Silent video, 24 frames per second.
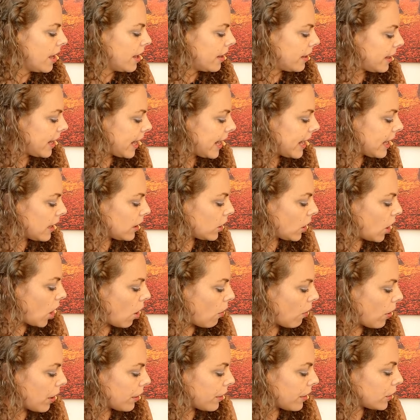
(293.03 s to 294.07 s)
then they get
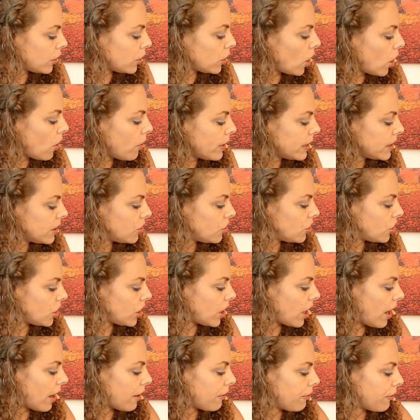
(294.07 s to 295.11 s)
lower the lowest
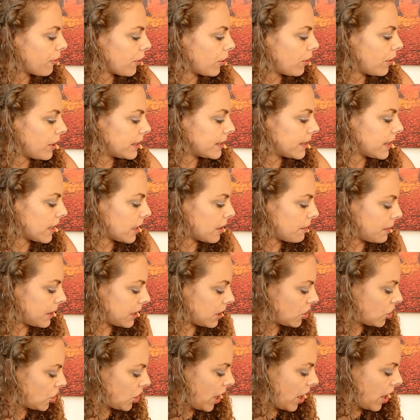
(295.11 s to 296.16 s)
gi fruit is going to be
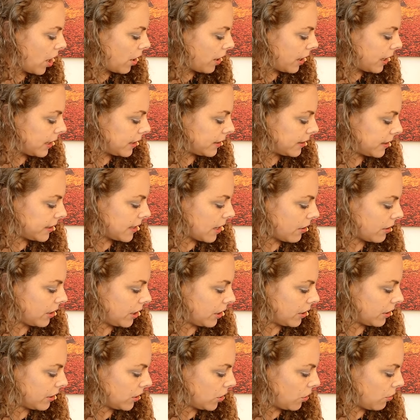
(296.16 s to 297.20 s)
cherries down
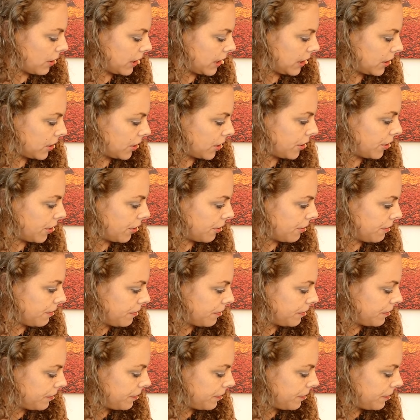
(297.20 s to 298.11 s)
here at 22